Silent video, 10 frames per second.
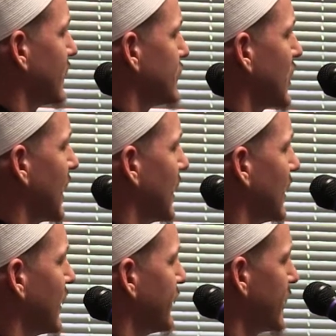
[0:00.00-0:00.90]
of jahl,
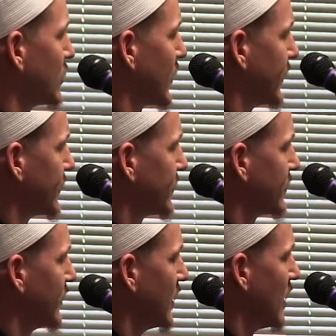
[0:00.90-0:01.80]
of
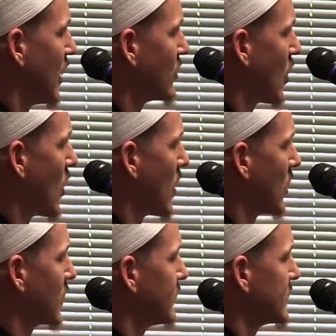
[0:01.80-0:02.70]
ignorance. And
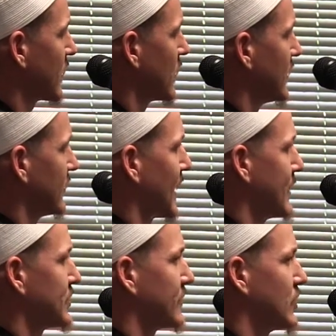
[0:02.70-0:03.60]
all of these other
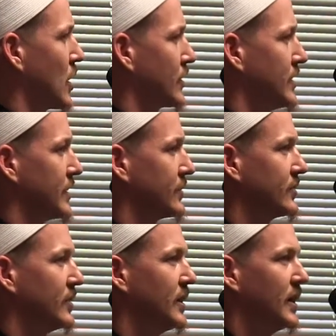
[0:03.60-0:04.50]
types of darkness,
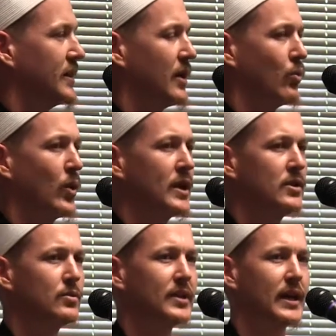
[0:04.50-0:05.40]
that when
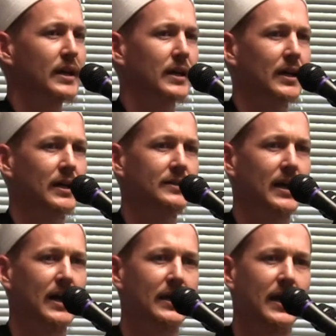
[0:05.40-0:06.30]
you take Allah
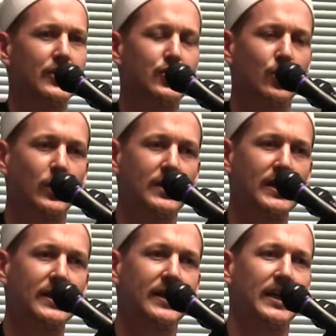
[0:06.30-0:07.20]
Ta'ala as your
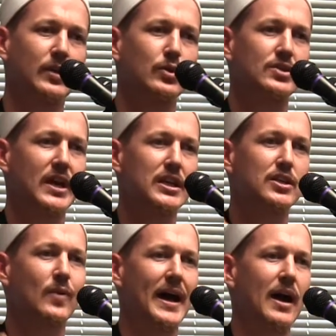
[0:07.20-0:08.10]
wali, that He will take
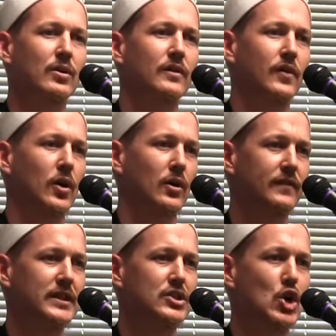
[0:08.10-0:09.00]
you out of all of
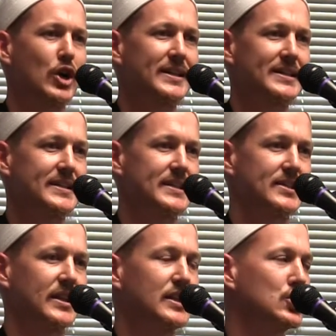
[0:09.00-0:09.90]
these
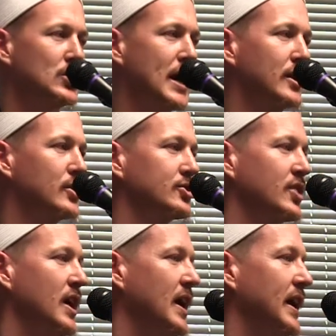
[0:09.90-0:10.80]
darknesses and these
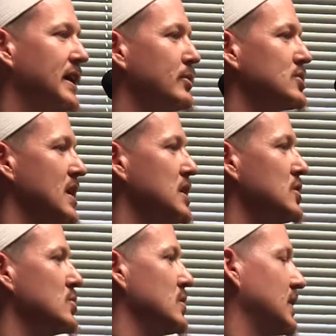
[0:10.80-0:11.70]
shadows, and He will take
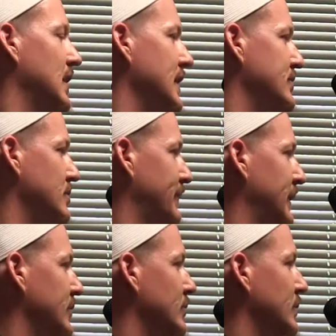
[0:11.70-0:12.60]
you to the light
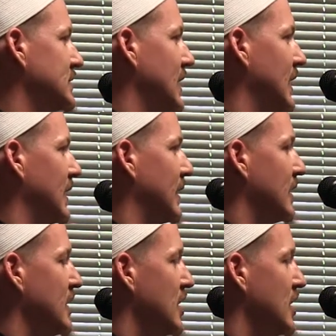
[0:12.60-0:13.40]
subhanahu wa ta'ala.